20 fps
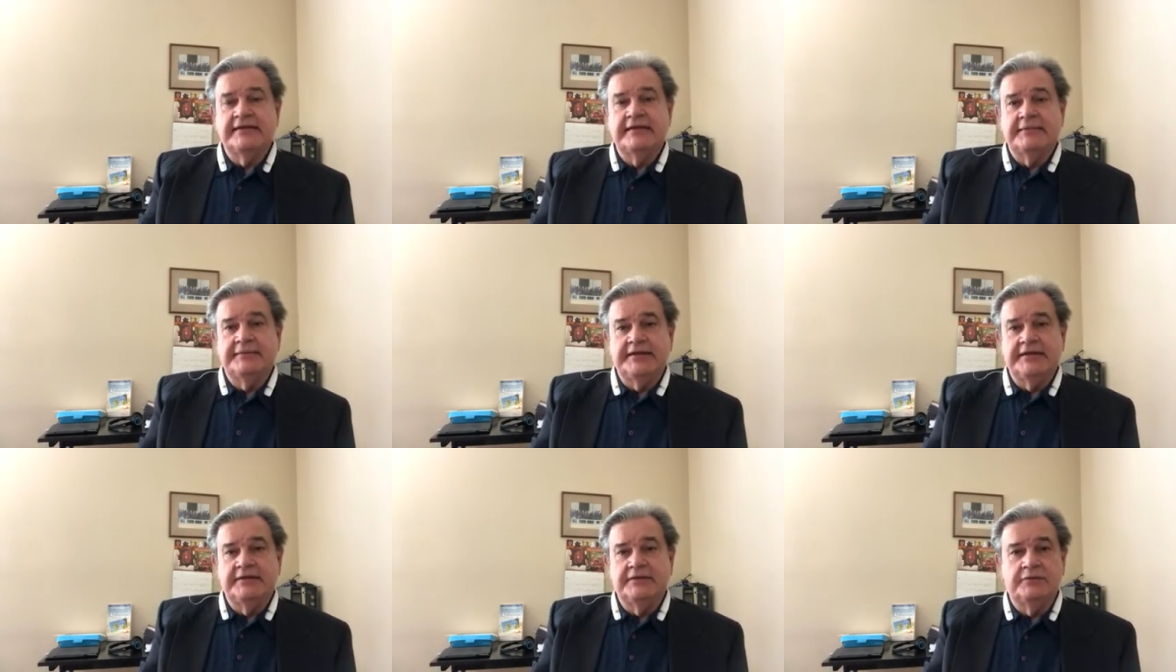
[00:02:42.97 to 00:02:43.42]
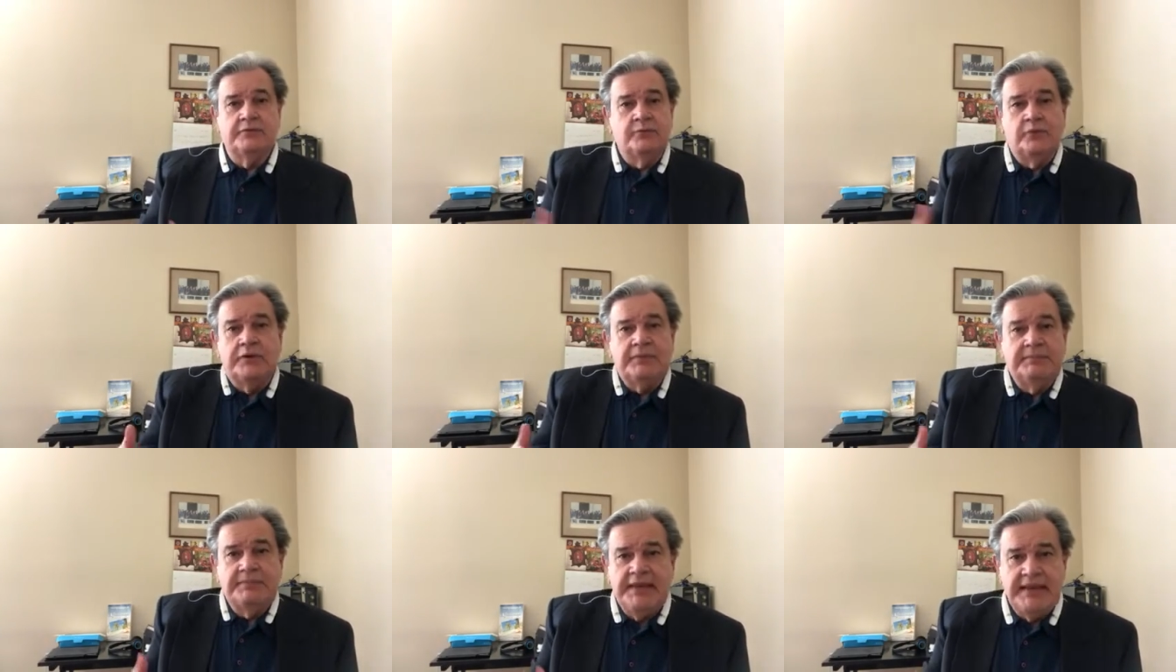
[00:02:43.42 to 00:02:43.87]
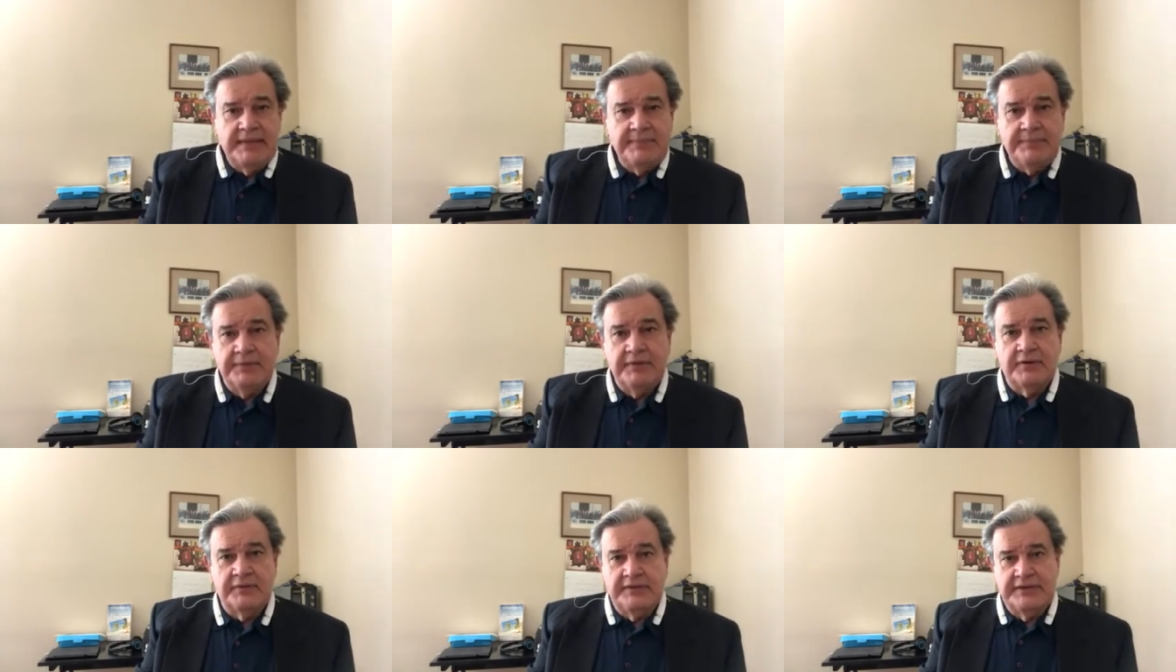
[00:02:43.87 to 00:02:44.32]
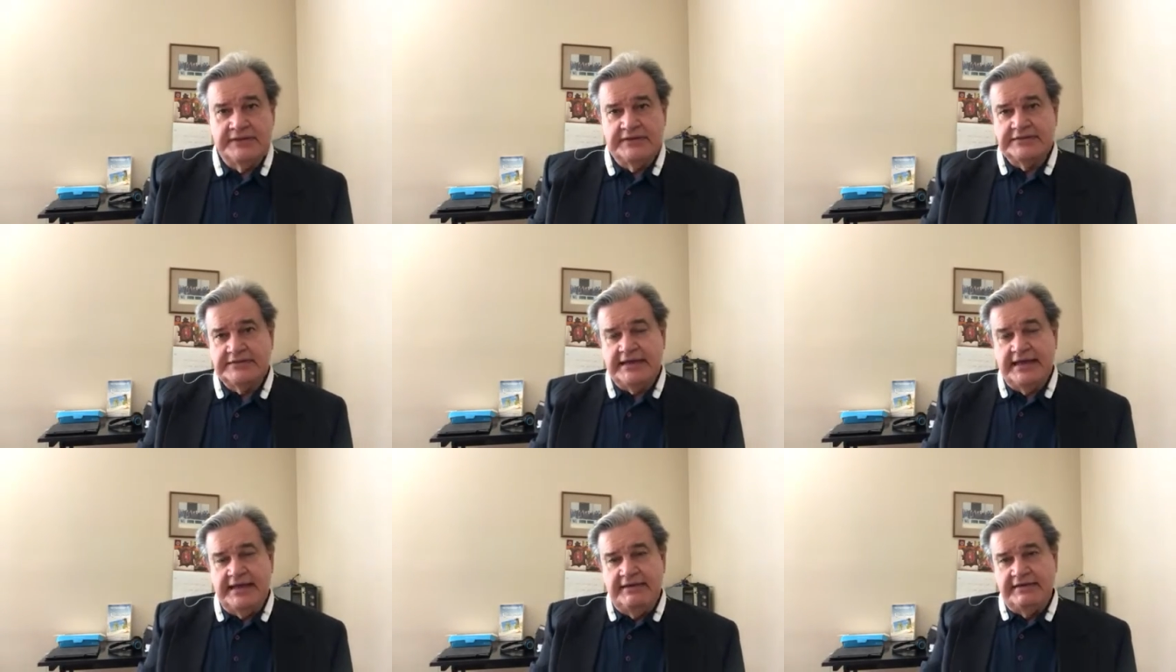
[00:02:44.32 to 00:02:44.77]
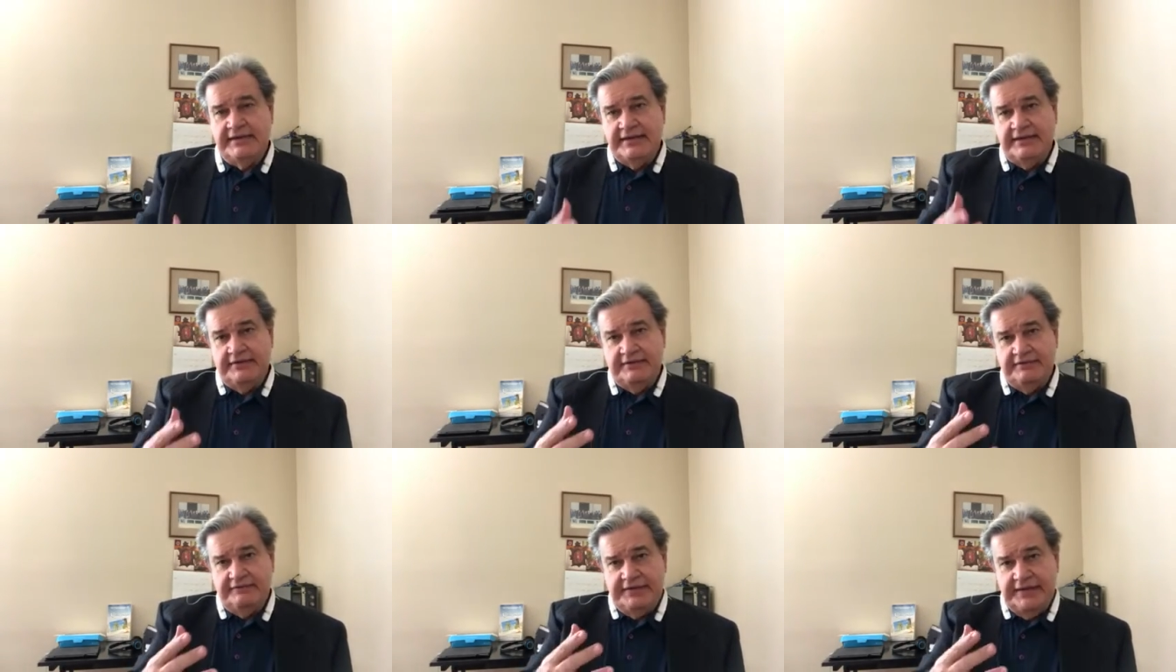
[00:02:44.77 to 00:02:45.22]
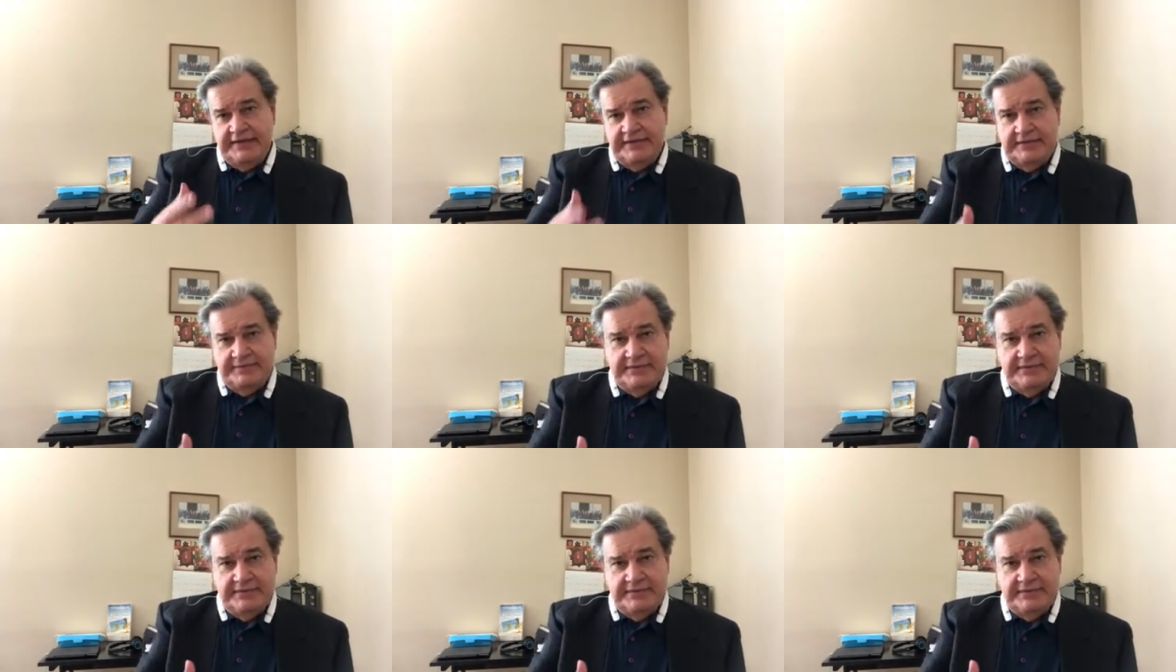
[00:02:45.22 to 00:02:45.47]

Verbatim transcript: I mean, what people are in this caravan?